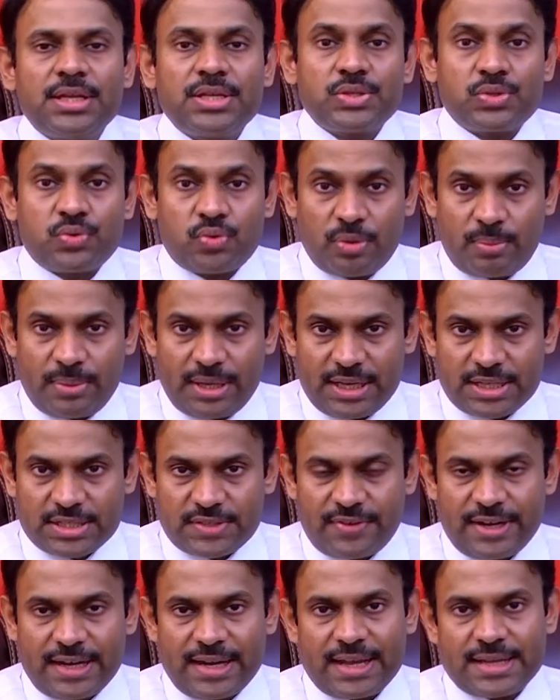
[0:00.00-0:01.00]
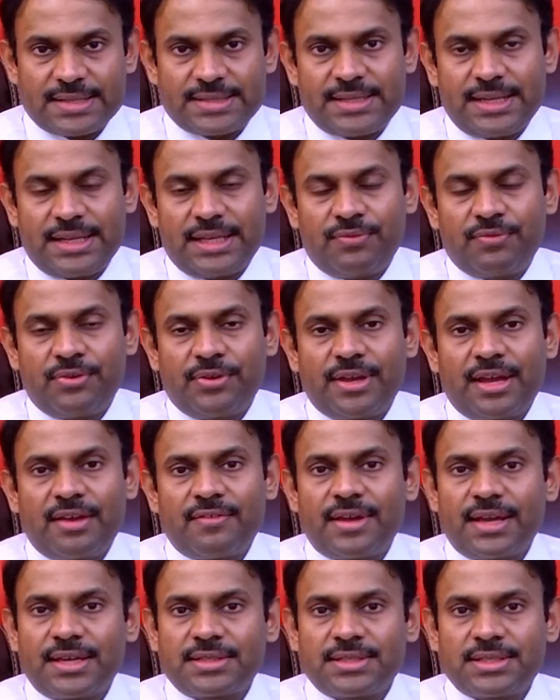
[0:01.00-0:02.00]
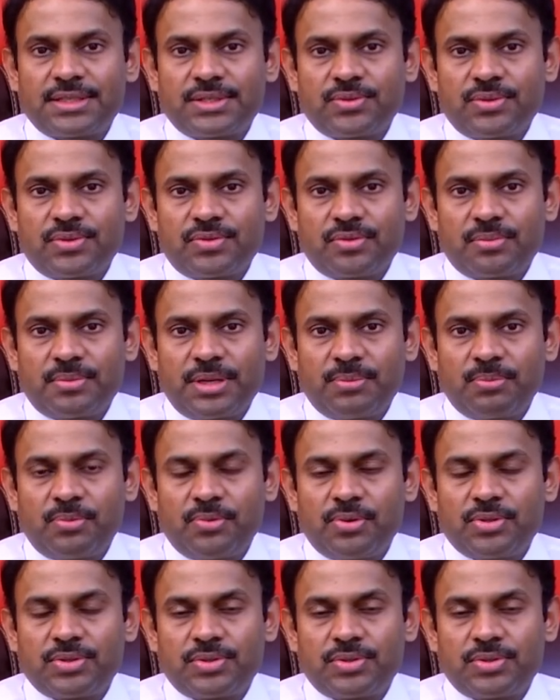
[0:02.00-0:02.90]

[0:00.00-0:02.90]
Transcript: Swimming is fantastic. If you have access to a swimming pool,